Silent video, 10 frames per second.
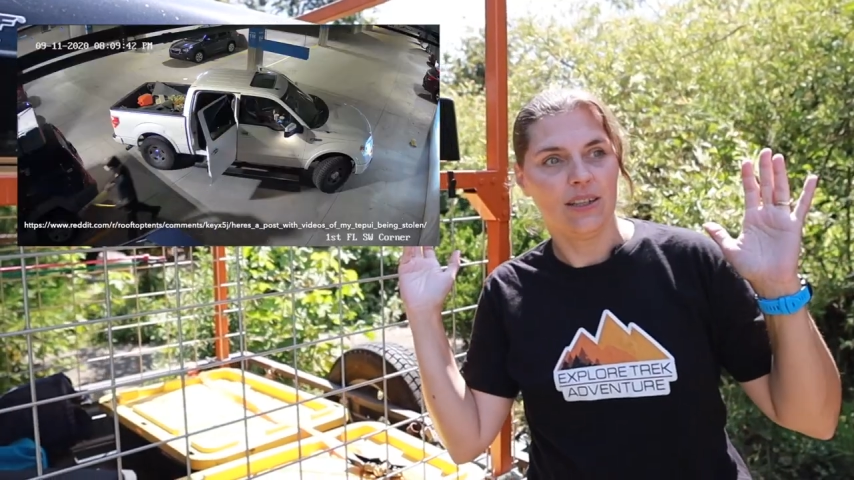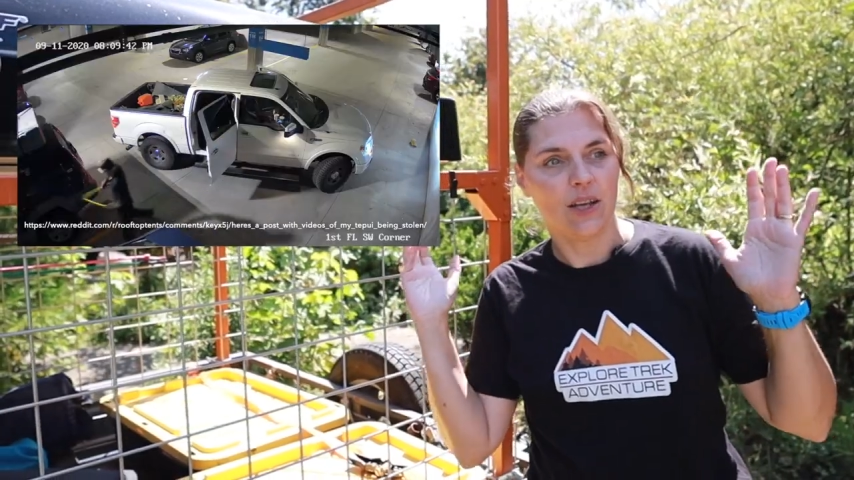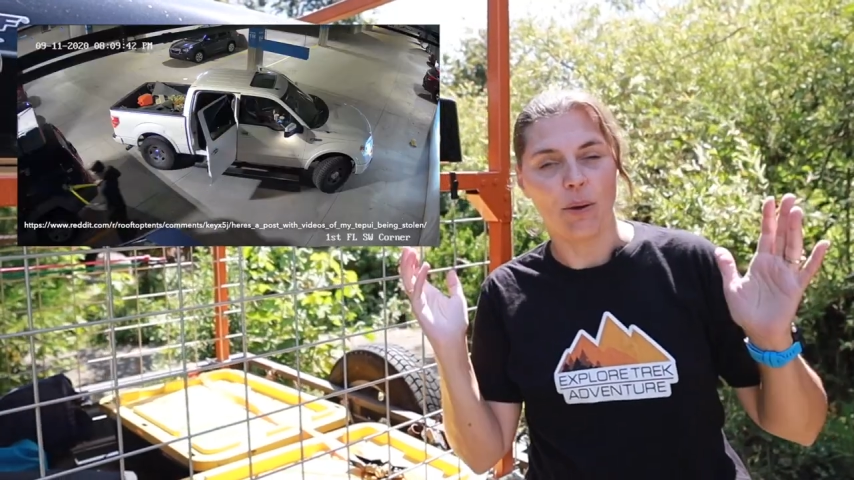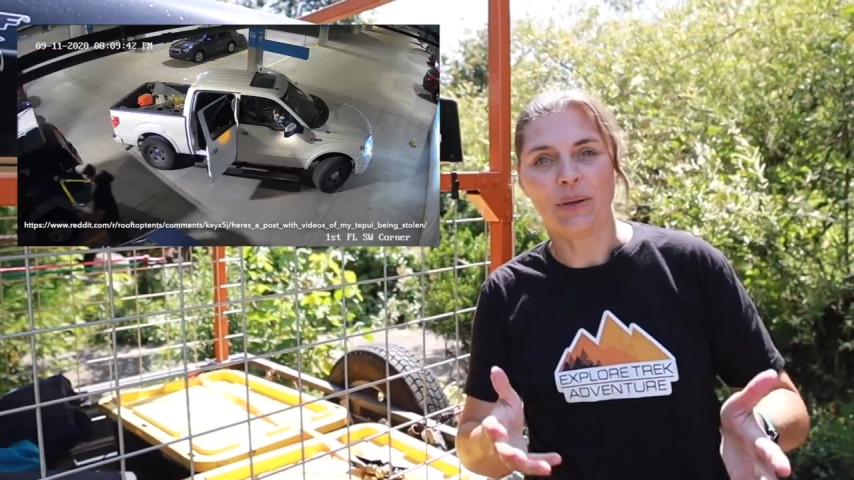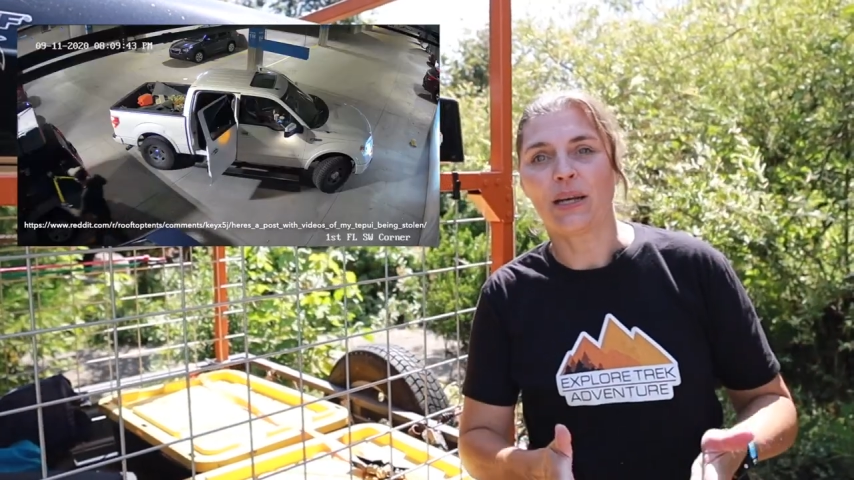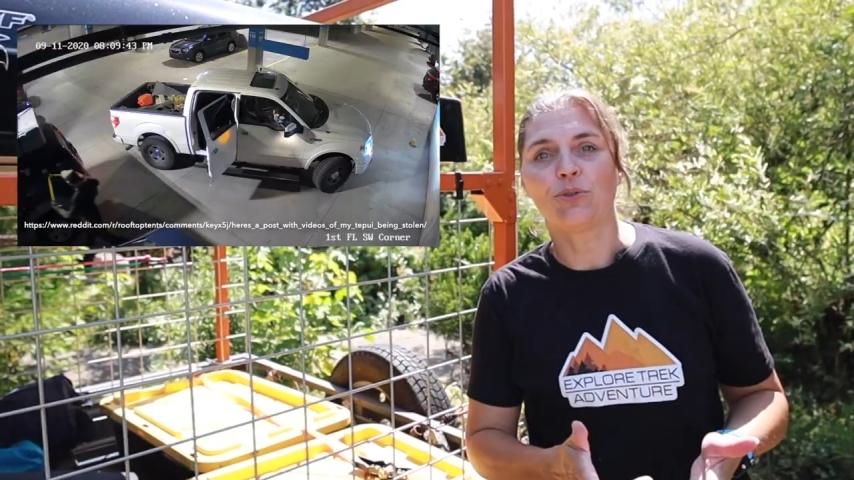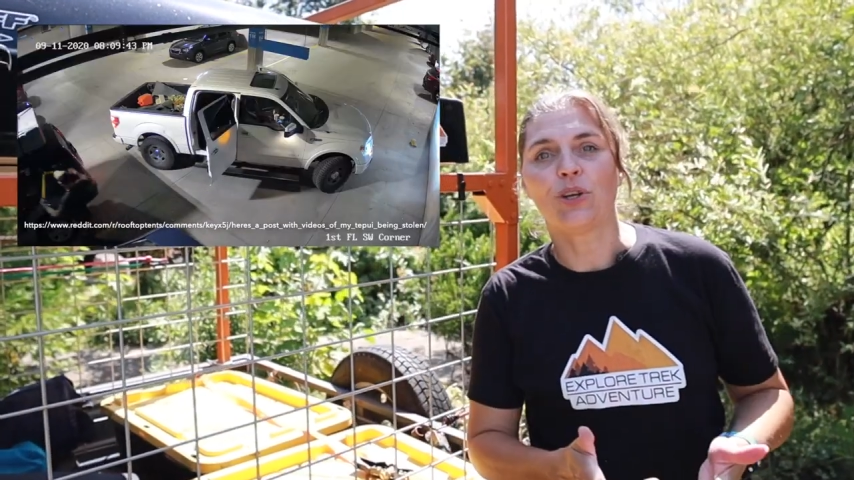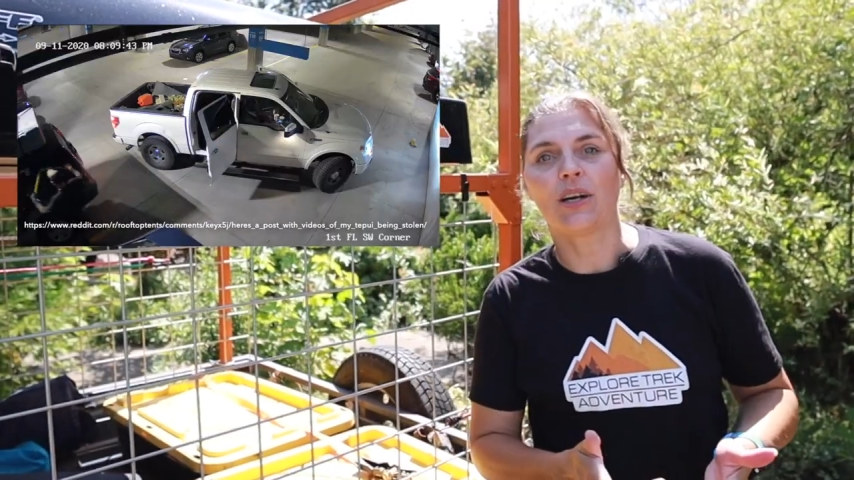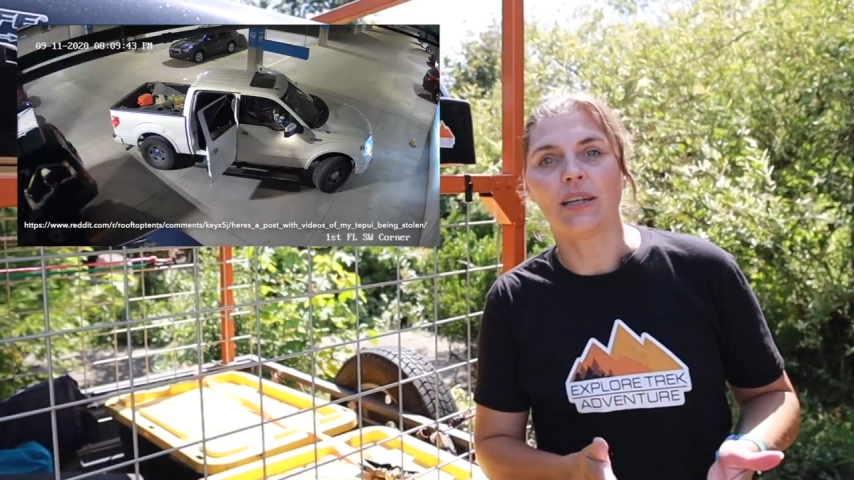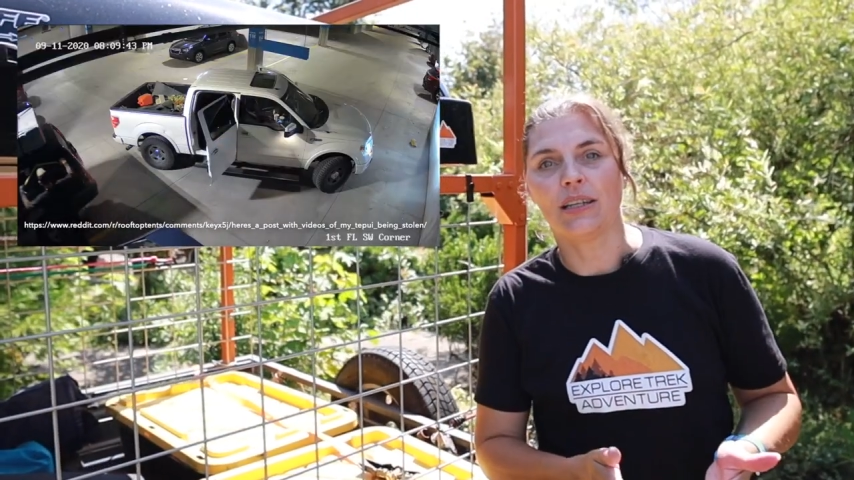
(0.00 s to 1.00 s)
uh, pickup
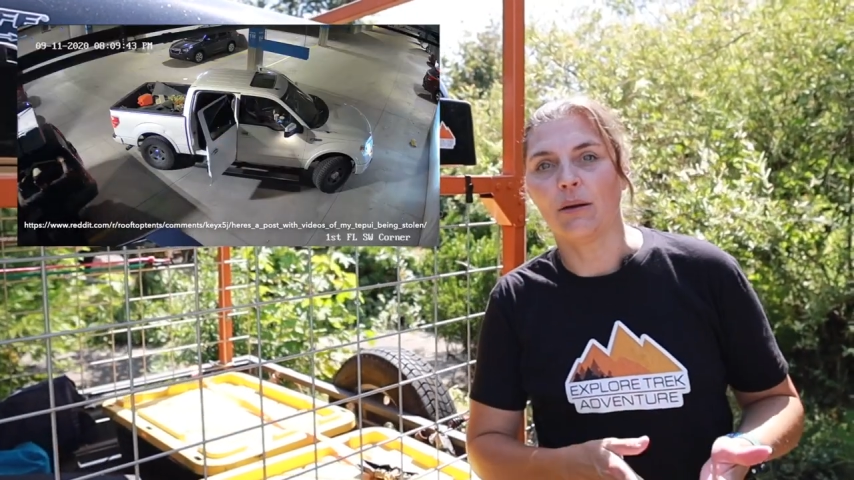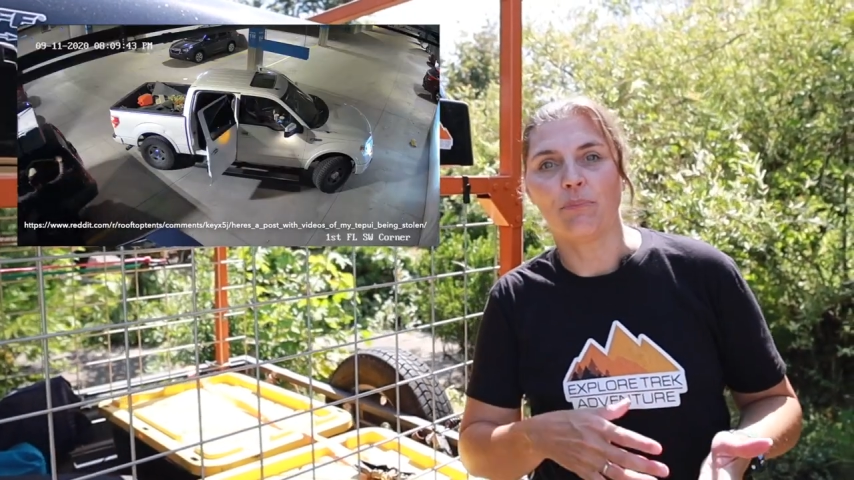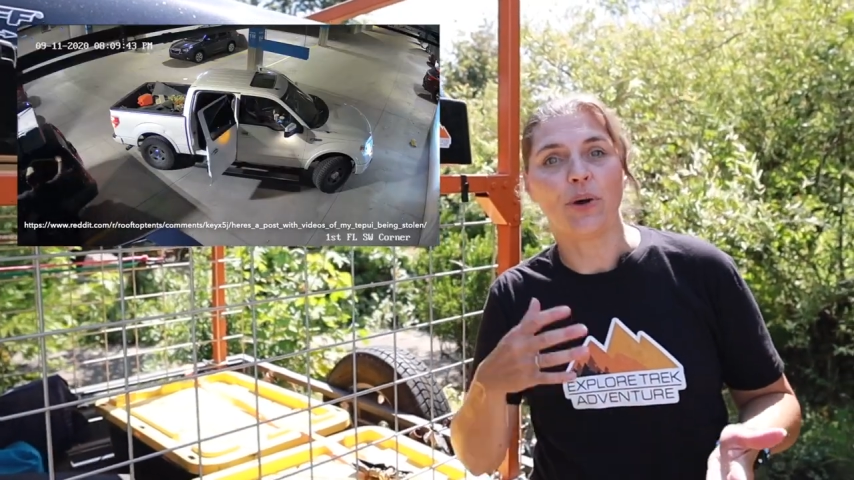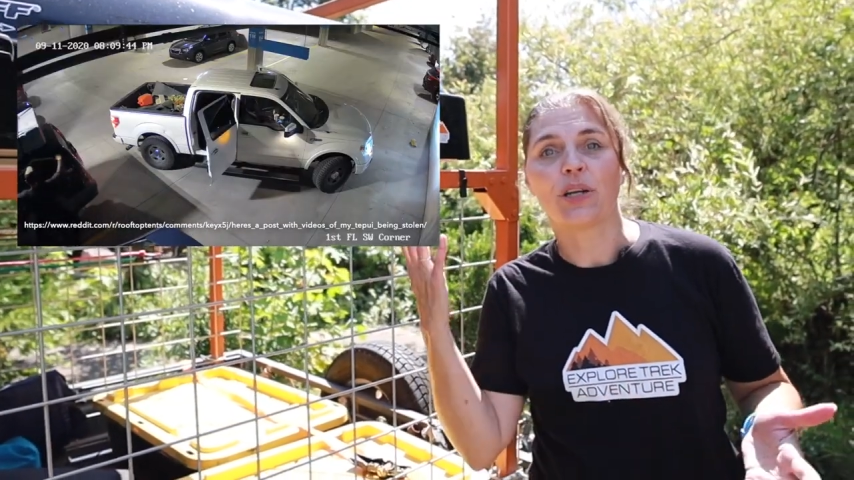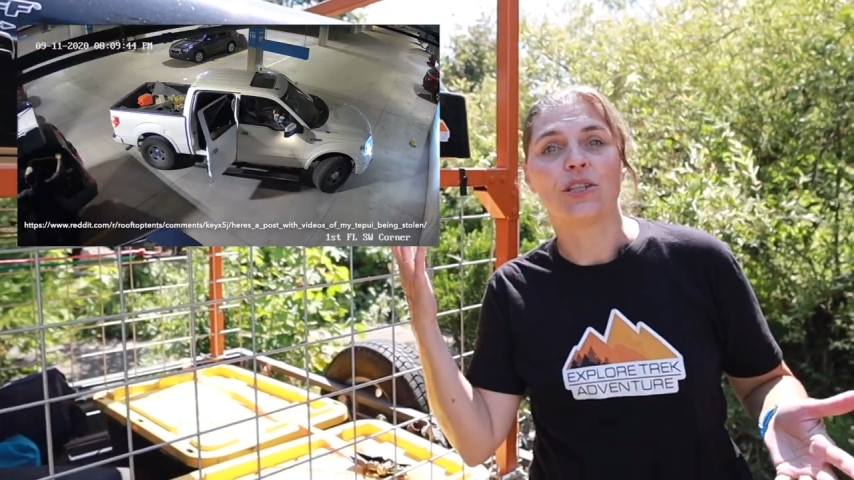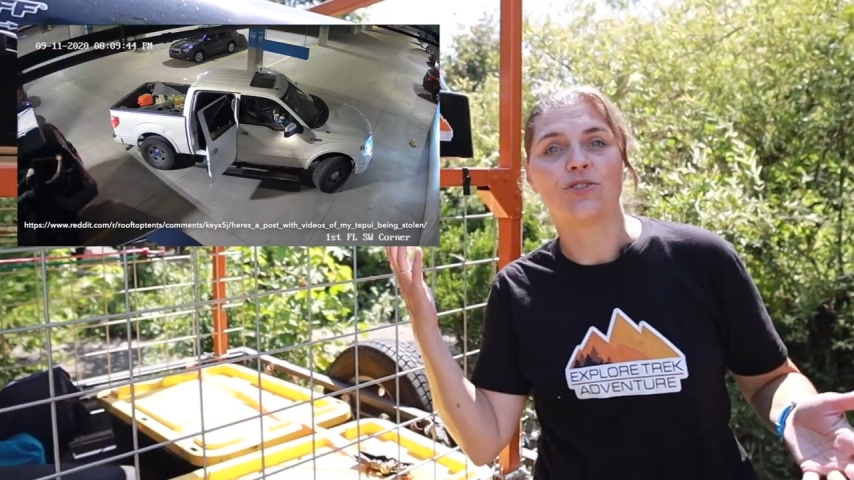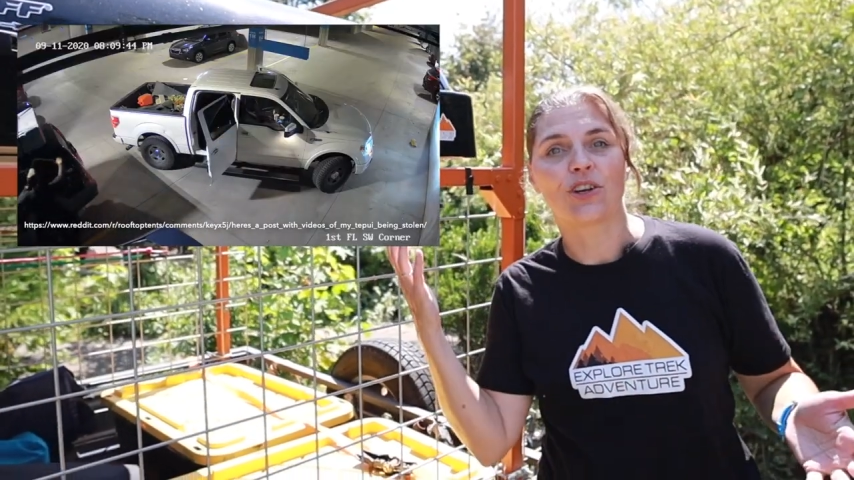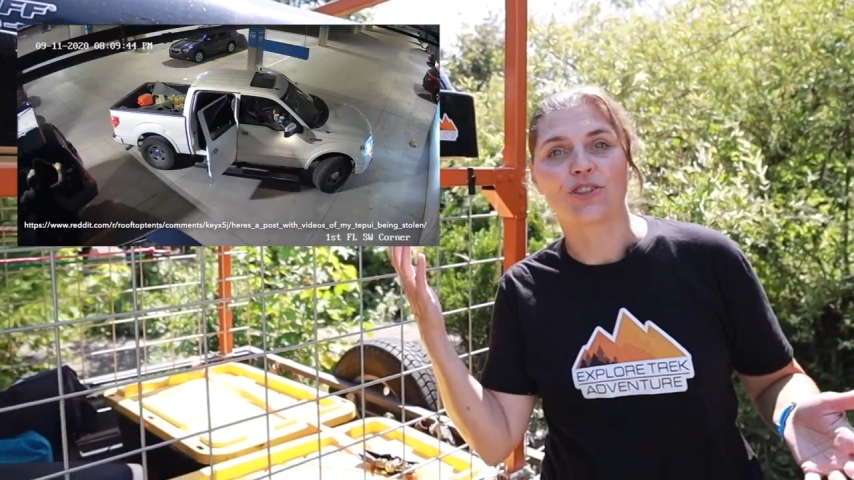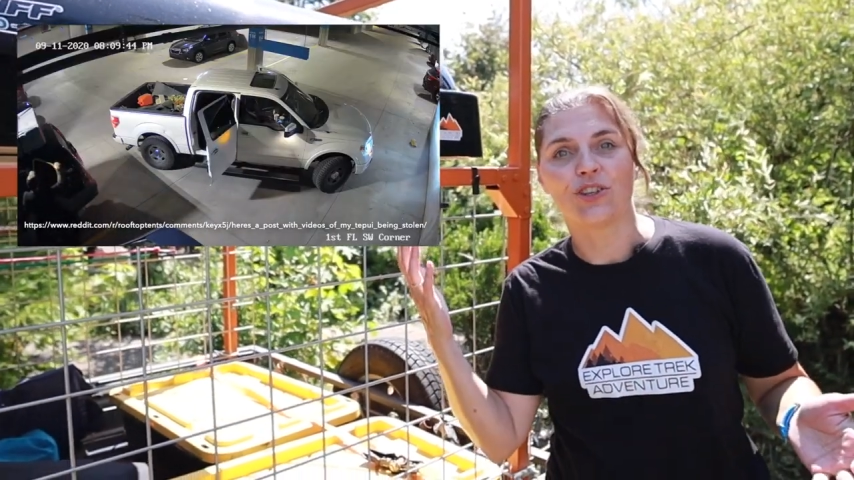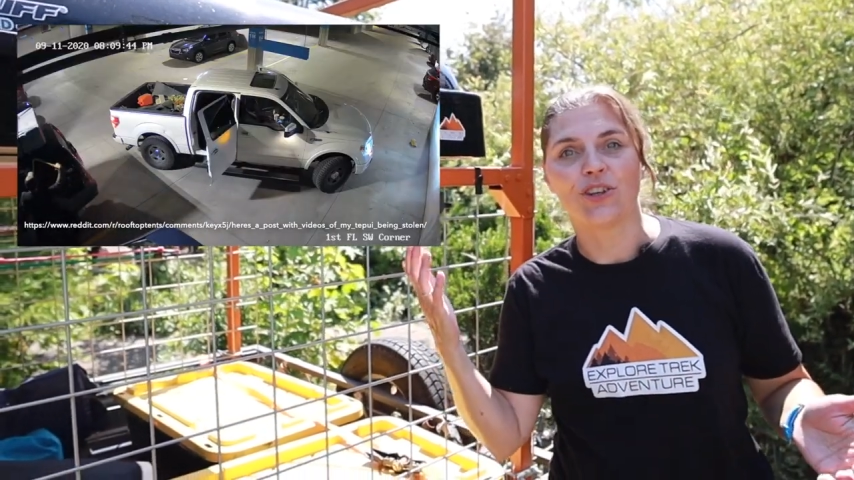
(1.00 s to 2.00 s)
truck in a parking
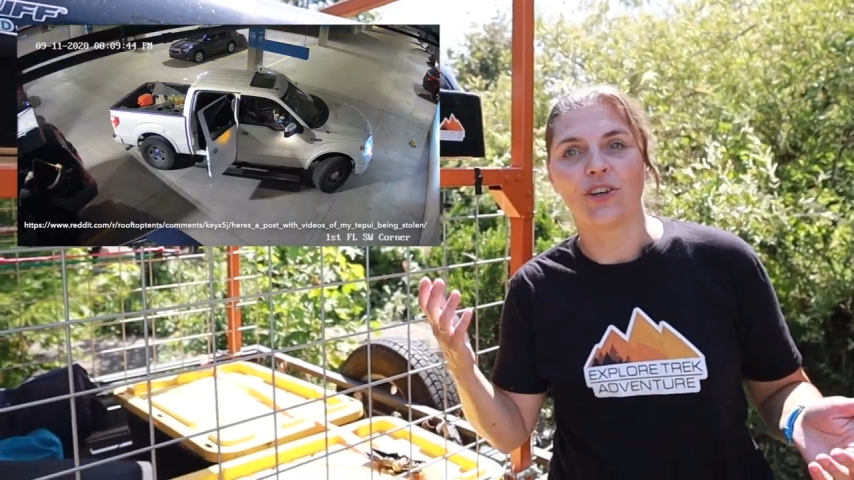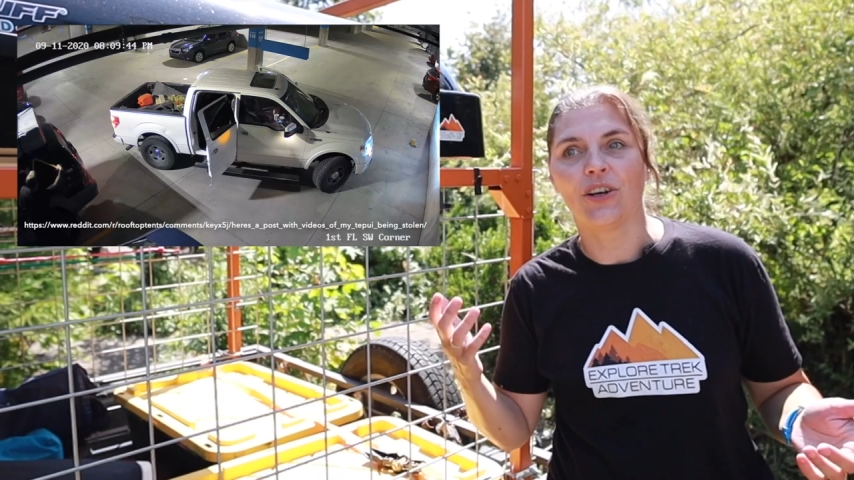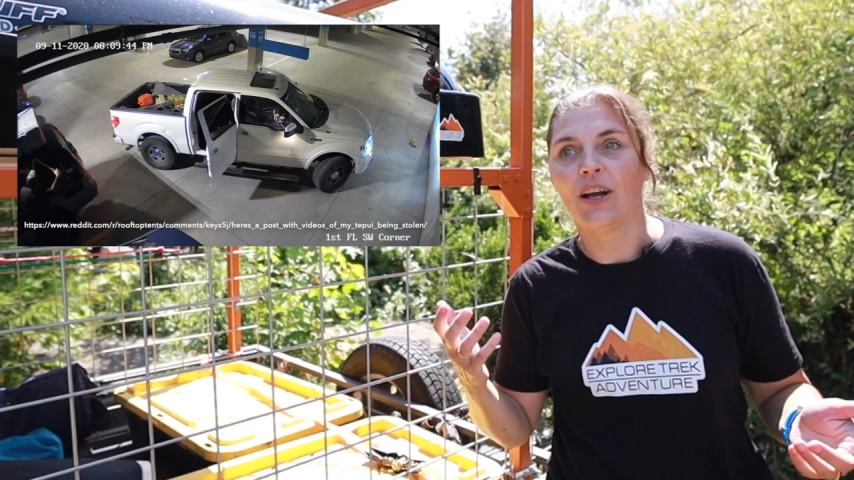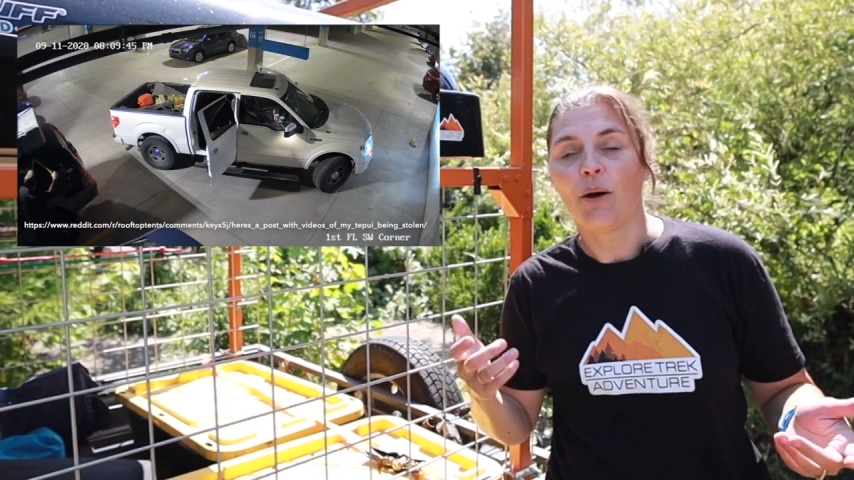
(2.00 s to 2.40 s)
structure,